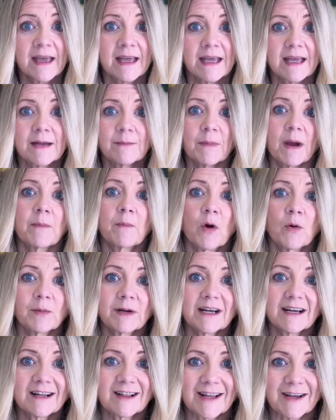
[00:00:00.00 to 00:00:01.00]
In my moment
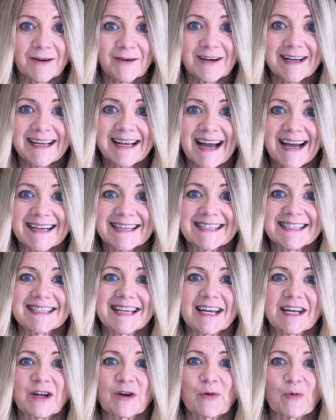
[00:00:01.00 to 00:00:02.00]
of clarity, I
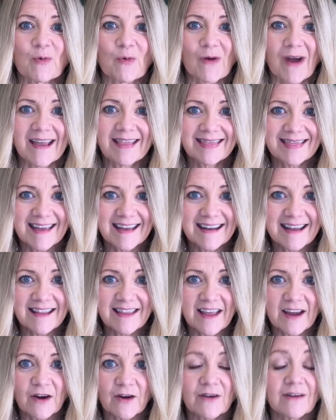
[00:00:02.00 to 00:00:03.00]
decided right then and
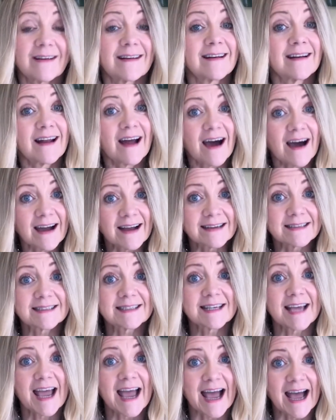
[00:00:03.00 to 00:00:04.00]
there not
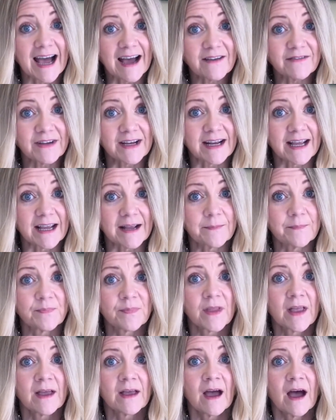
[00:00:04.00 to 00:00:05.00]
to have any.
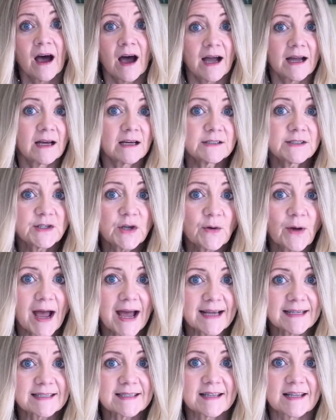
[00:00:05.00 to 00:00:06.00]
I also
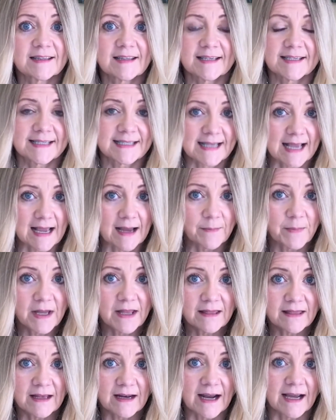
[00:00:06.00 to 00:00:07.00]
asked that the
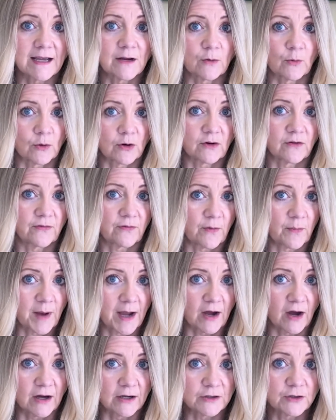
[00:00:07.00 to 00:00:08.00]
salmon that I had ordered for
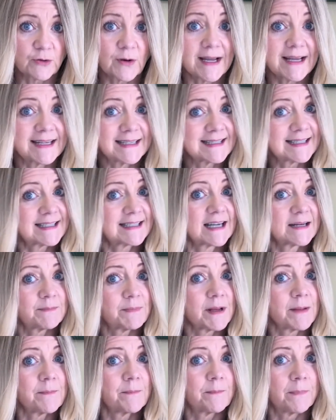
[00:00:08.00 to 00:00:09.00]
my entree instead
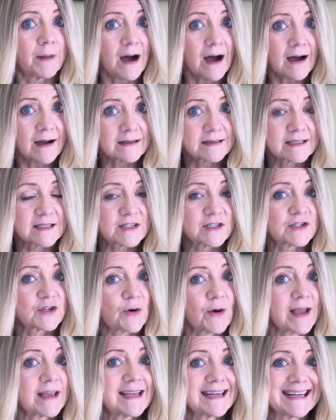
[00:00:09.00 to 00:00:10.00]
be boxed so
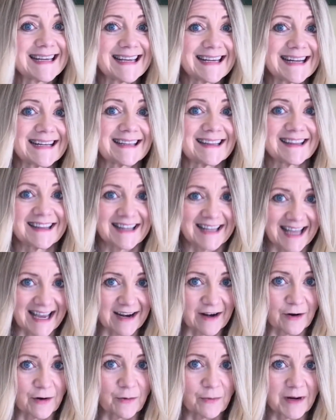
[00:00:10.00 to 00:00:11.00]
I could eat it
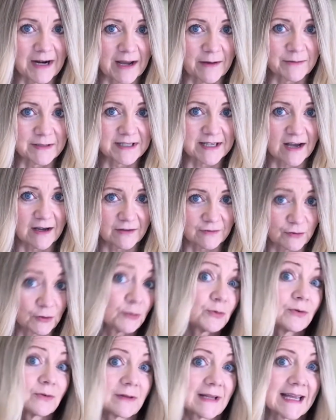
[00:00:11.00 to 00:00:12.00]
later when I was
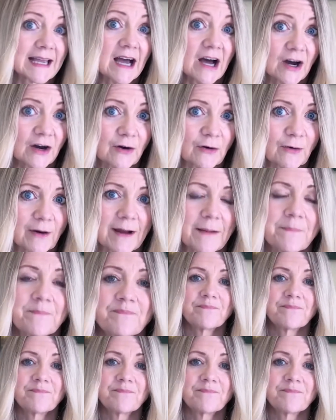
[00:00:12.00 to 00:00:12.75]
truly hungry.